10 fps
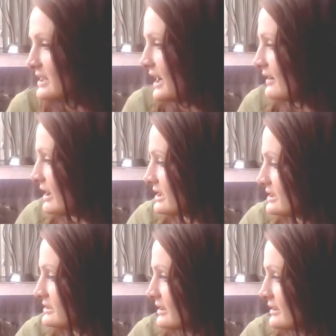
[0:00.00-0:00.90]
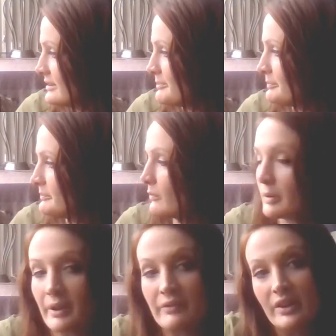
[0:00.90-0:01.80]
I've added one
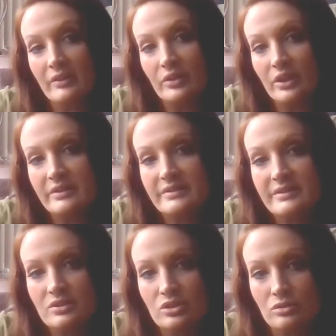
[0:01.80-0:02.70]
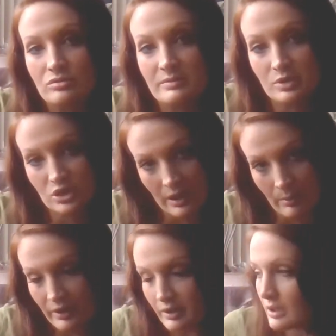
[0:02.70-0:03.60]
of my favorites to some shea
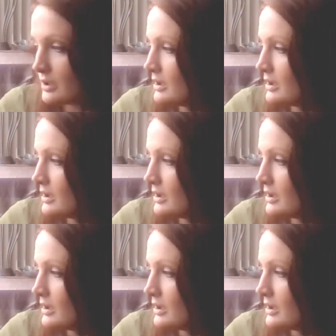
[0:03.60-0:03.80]
butter,